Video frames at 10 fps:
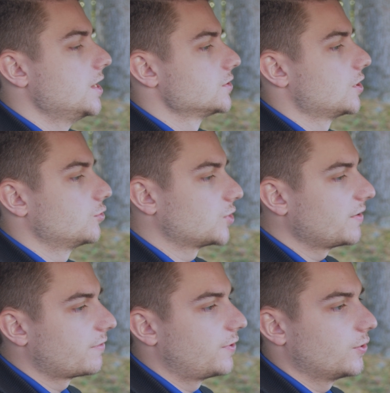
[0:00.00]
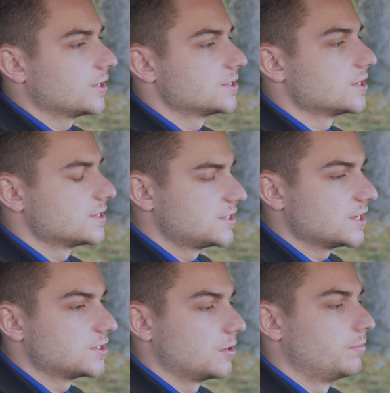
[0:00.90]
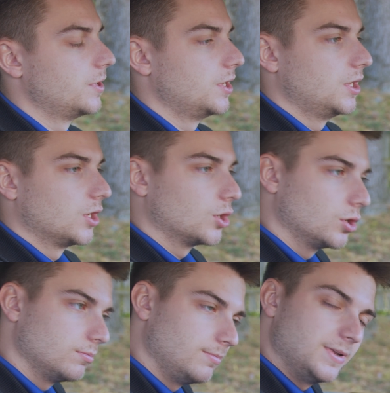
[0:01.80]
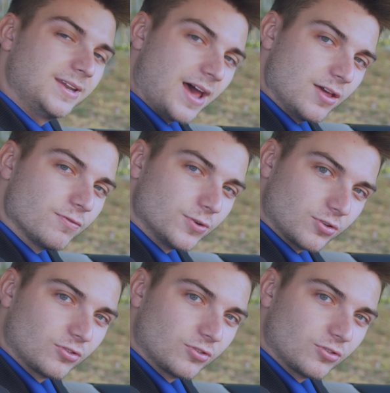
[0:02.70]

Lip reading: So DriverFocus system, nice for